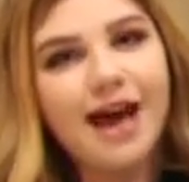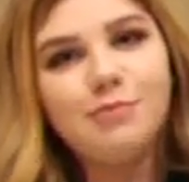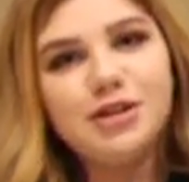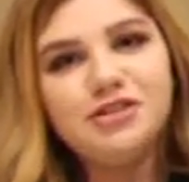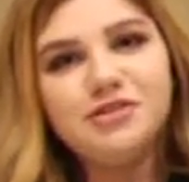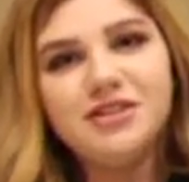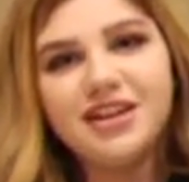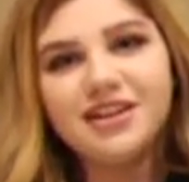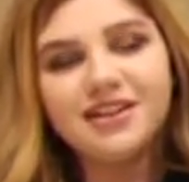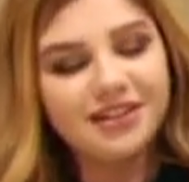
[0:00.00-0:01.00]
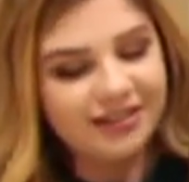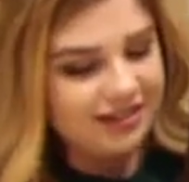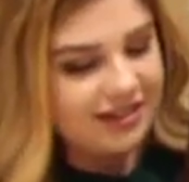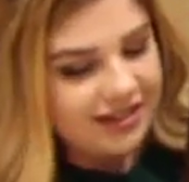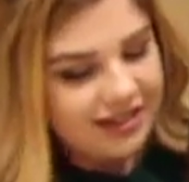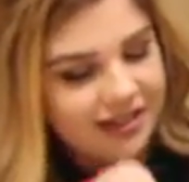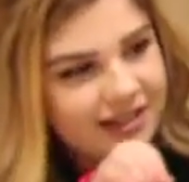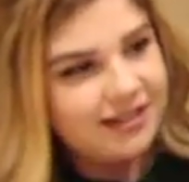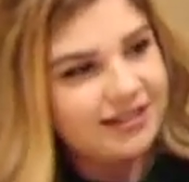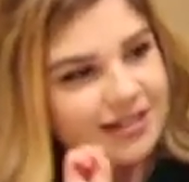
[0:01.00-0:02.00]
Happy New Year.
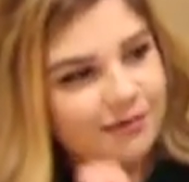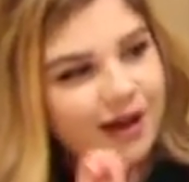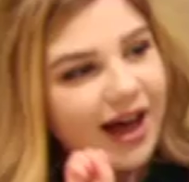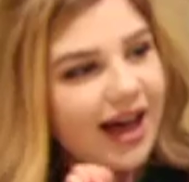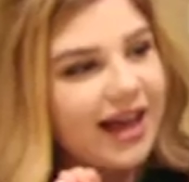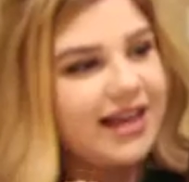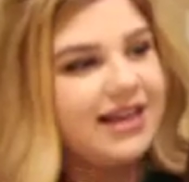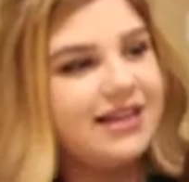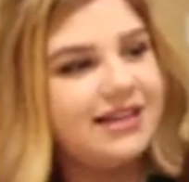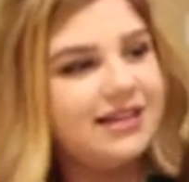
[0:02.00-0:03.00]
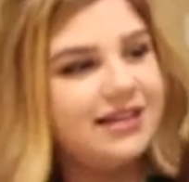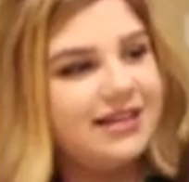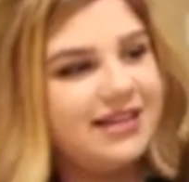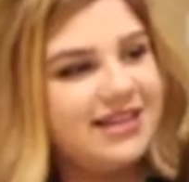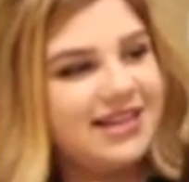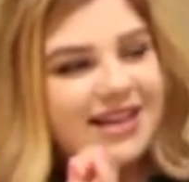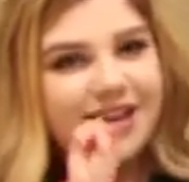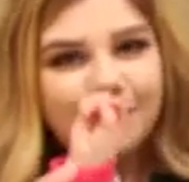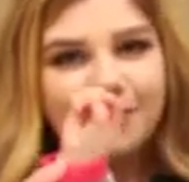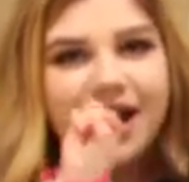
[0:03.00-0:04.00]
Say bye.
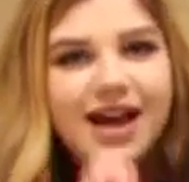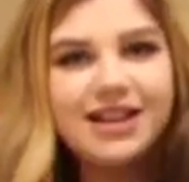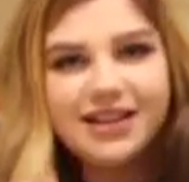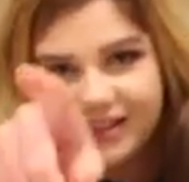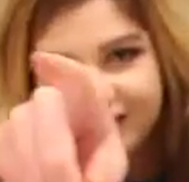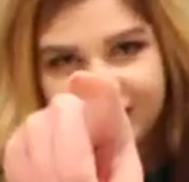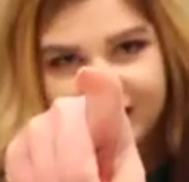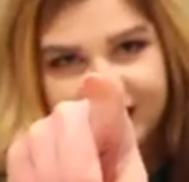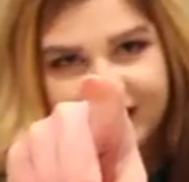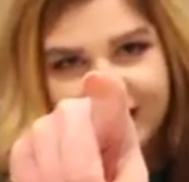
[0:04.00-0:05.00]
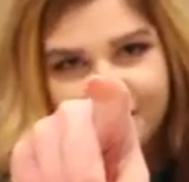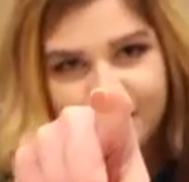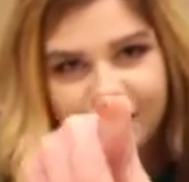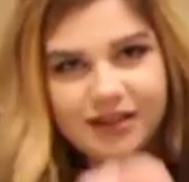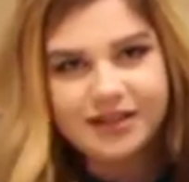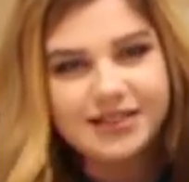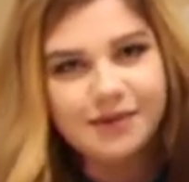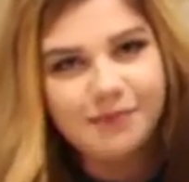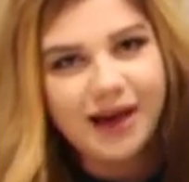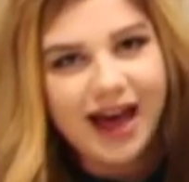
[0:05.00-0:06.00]
Bye. Look at the camera.
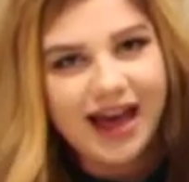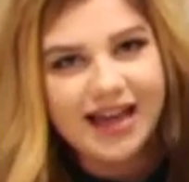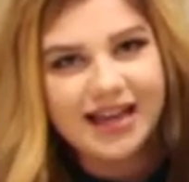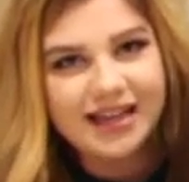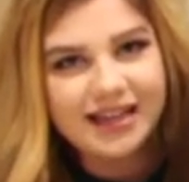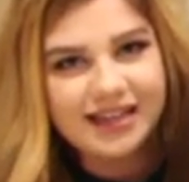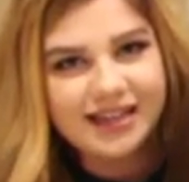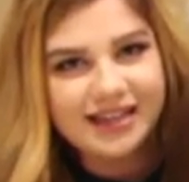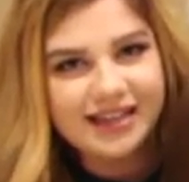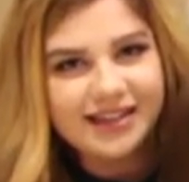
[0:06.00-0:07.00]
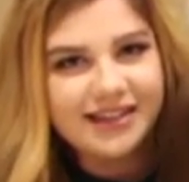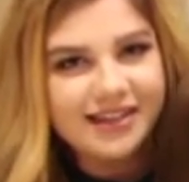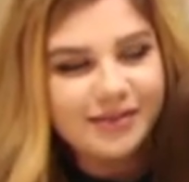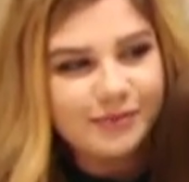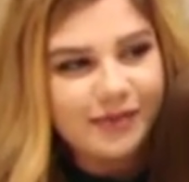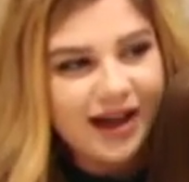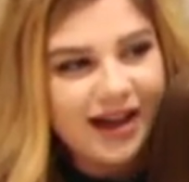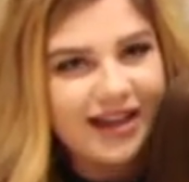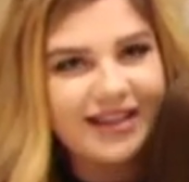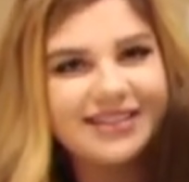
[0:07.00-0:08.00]
Say bye.
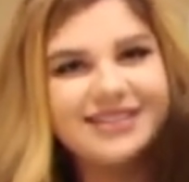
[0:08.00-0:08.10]
Bye.